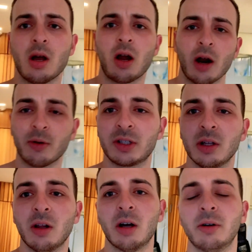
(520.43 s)
All right, we're
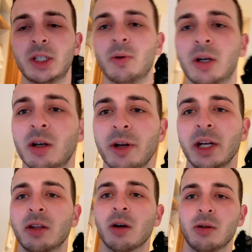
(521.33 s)
still hungry, so we're gonna go eat
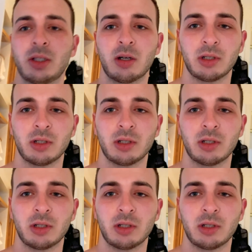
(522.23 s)
at the hotel